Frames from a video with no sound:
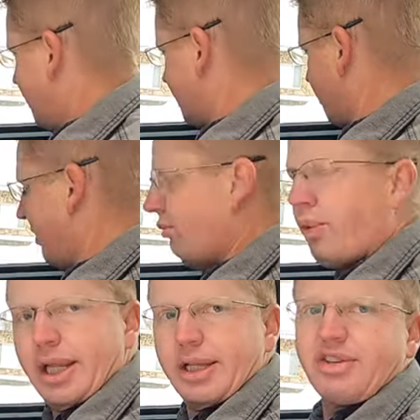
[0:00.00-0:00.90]
This would be
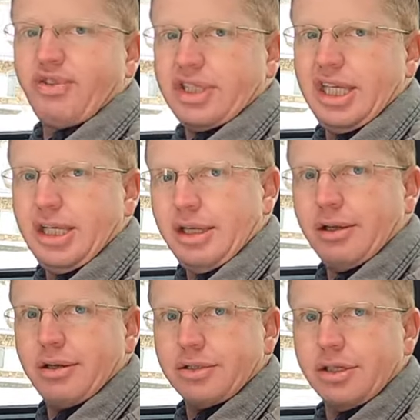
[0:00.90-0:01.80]
way less
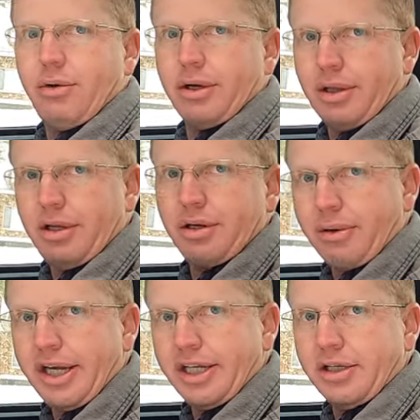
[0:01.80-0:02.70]
fatiguing to go on a
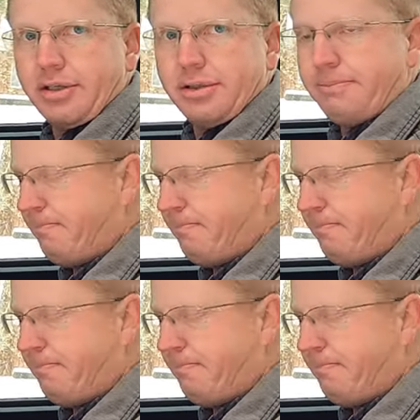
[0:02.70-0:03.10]
long ride in.